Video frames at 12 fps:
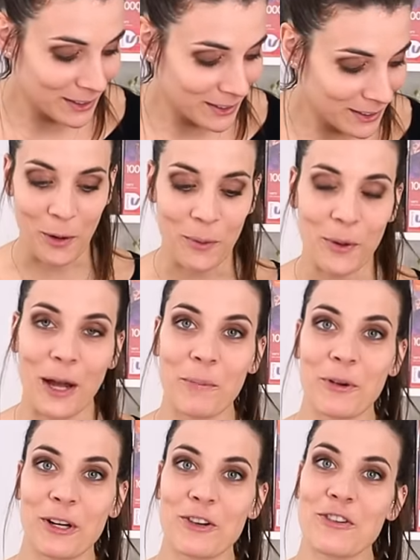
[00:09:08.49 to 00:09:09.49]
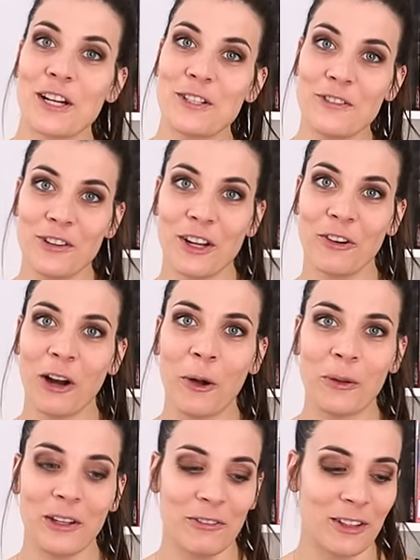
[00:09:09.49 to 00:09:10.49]
So I'm gonna try to figure
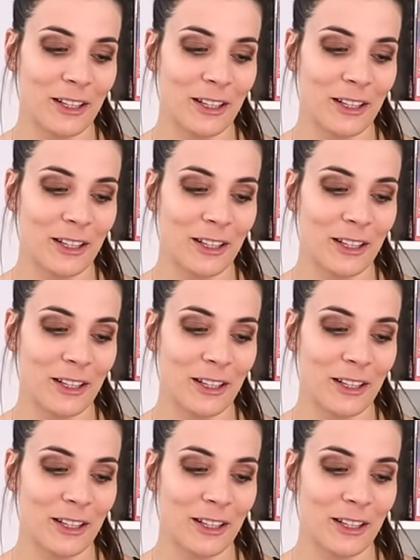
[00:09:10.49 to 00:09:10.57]
out if